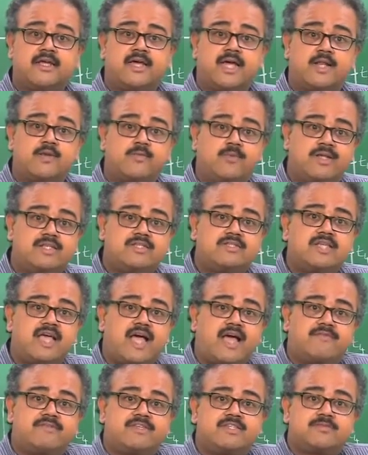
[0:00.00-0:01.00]
and once
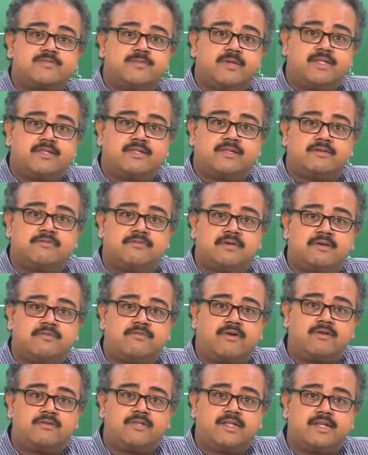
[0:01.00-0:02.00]
having split
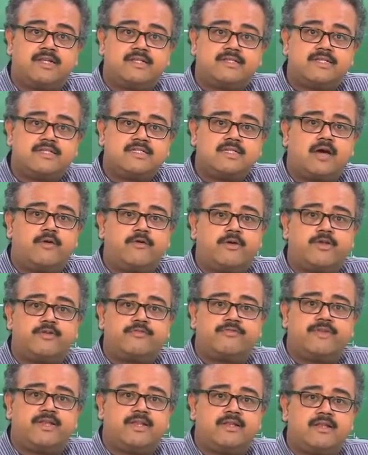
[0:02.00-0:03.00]
found the regions, how do you
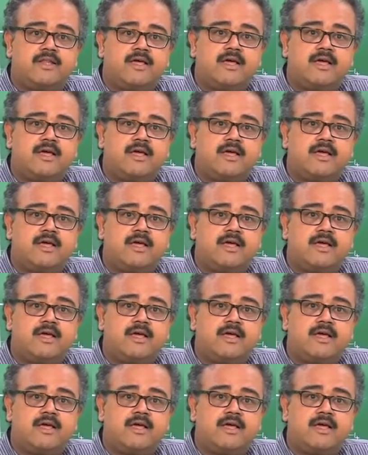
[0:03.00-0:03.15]
fit